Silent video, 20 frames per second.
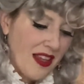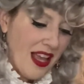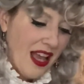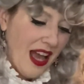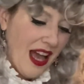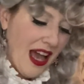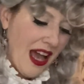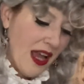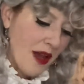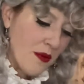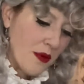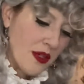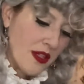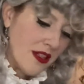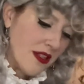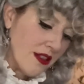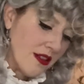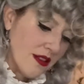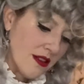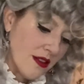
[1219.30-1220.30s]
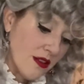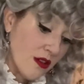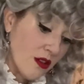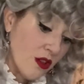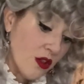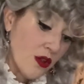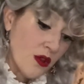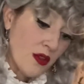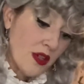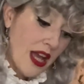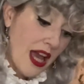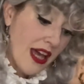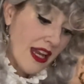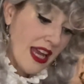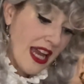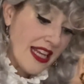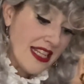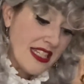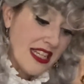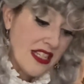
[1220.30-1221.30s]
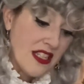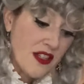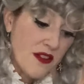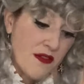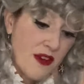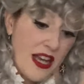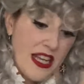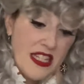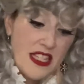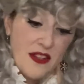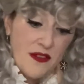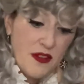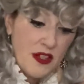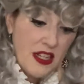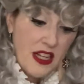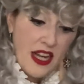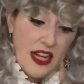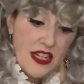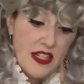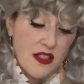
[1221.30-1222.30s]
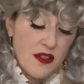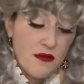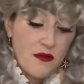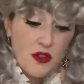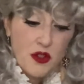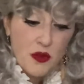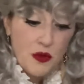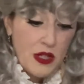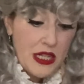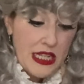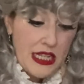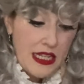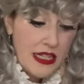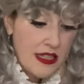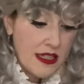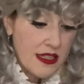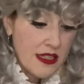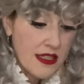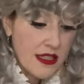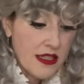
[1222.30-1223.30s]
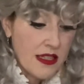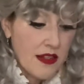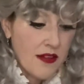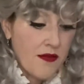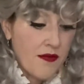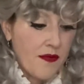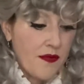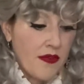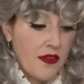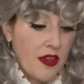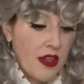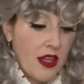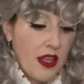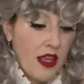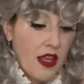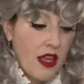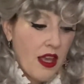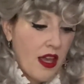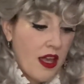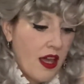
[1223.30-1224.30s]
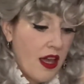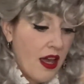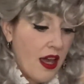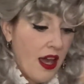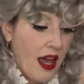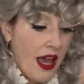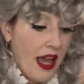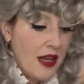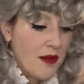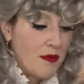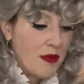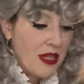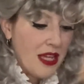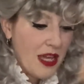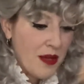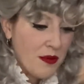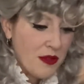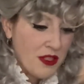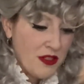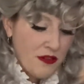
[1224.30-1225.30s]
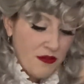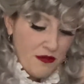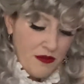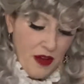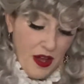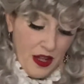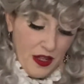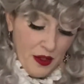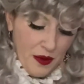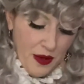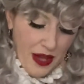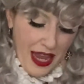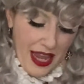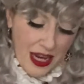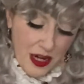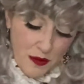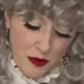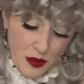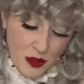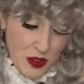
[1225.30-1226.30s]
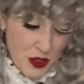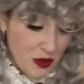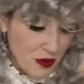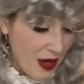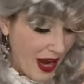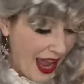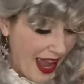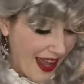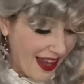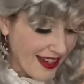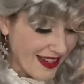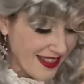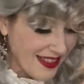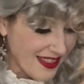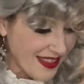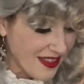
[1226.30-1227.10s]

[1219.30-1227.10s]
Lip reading: I would learn how to identify different kinds of trees. I'd be able to follow animal tracks.